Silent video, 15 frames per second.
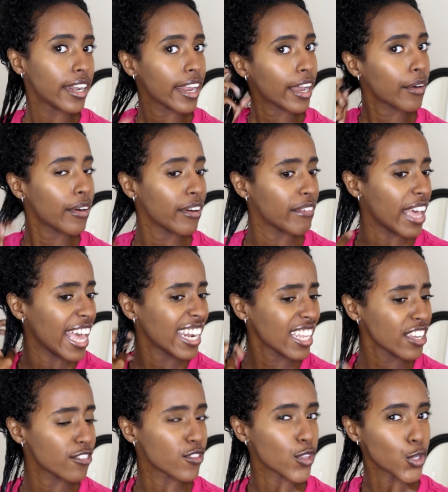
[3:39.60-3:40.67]
Now, have any
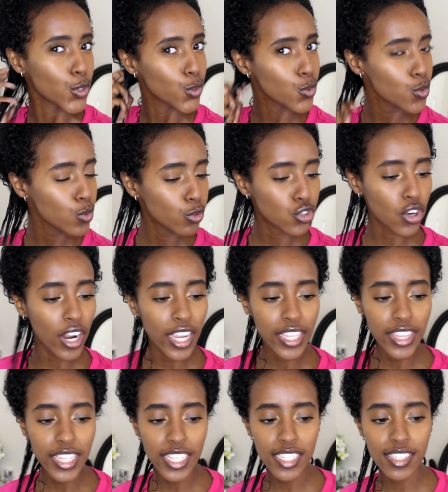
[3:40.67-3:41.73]
of you
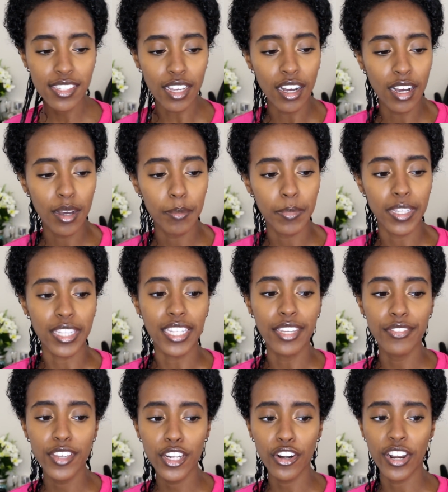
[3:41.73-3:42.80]
tried this
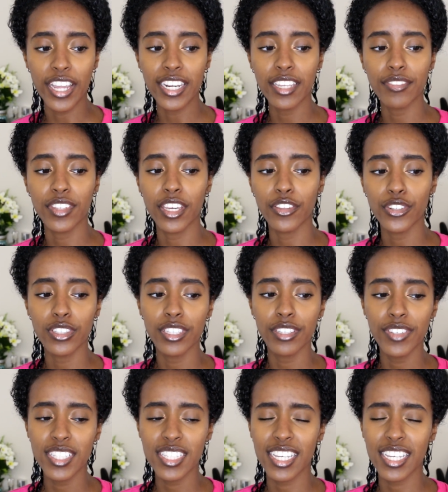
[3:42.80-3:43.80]
leave-in or any of the other leave-ins?